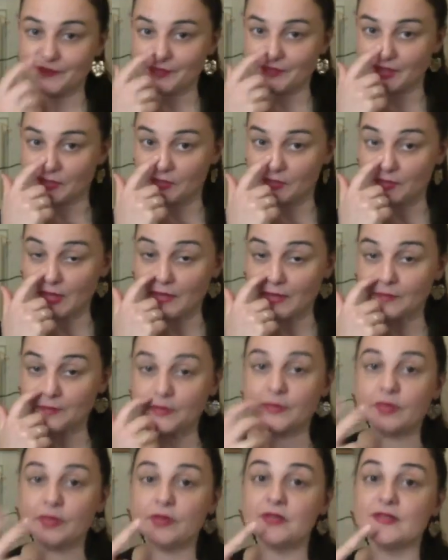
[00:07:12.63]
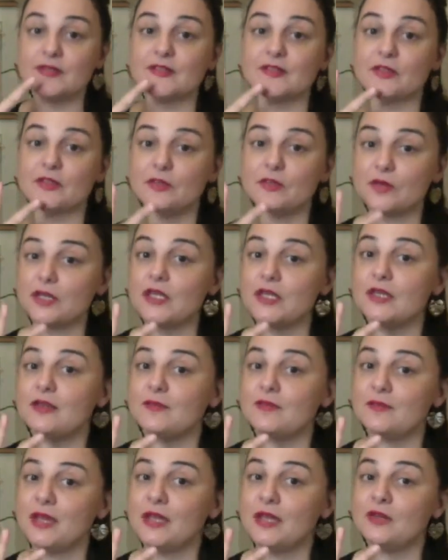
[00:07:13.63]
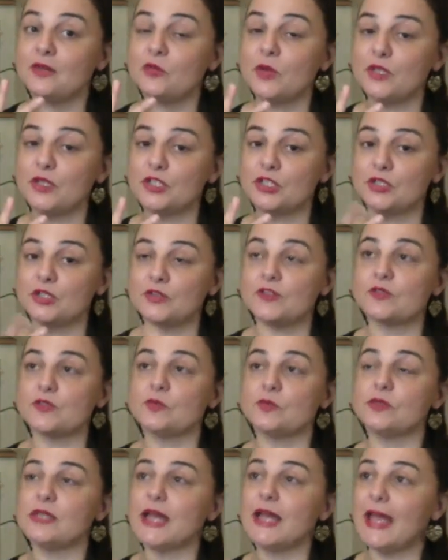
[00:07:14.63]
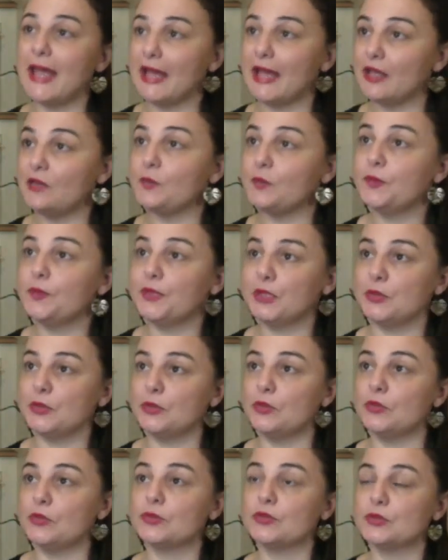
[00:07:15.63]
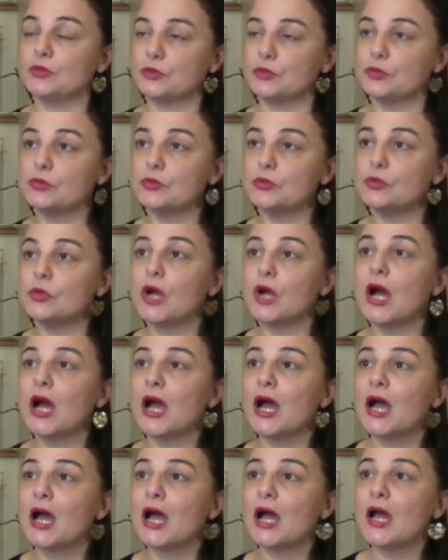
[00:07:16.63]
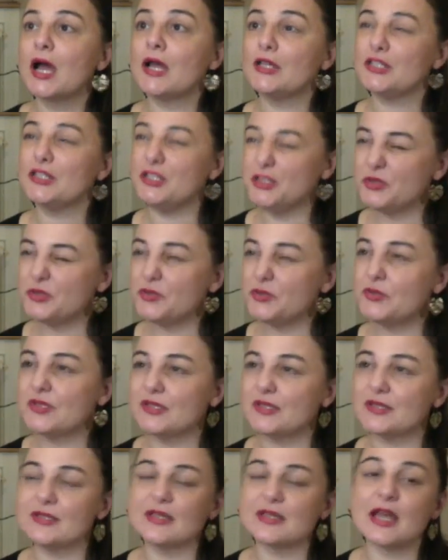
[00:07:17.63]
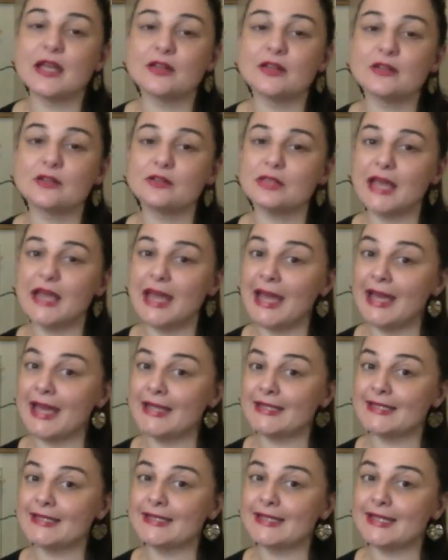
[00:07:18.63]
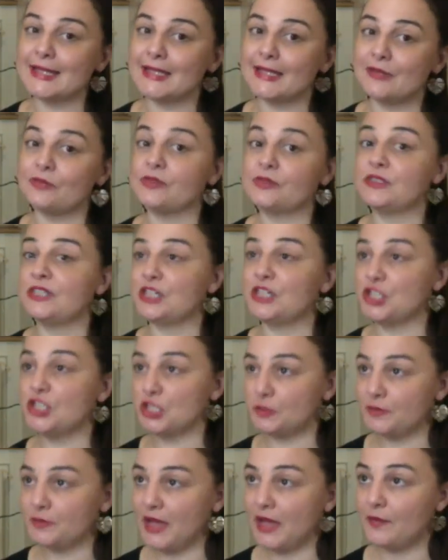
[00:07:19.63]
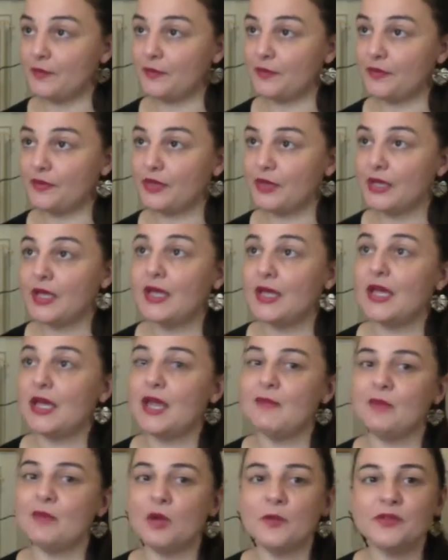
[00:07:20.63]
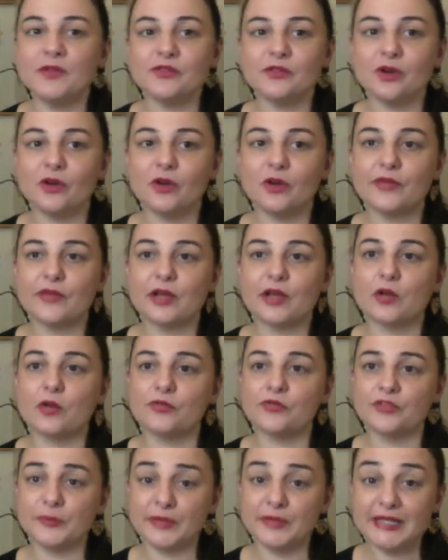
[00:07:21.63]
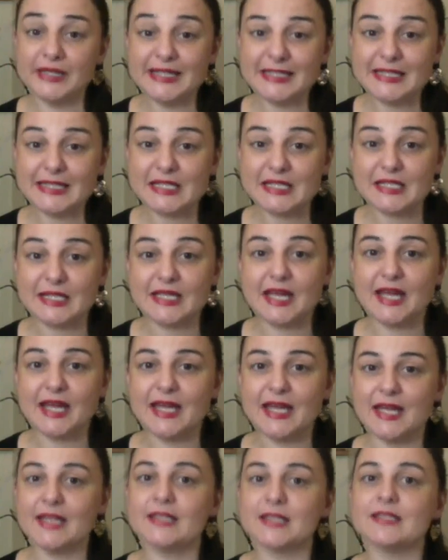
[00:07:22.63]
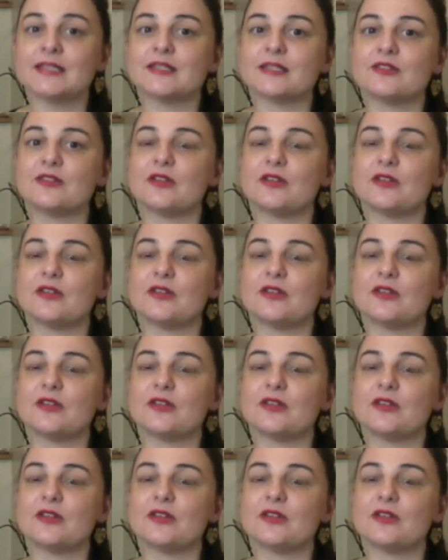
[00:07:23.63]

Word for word: Remember, these three main questions will help you to use the cycle as an orientation map a moment of accountability and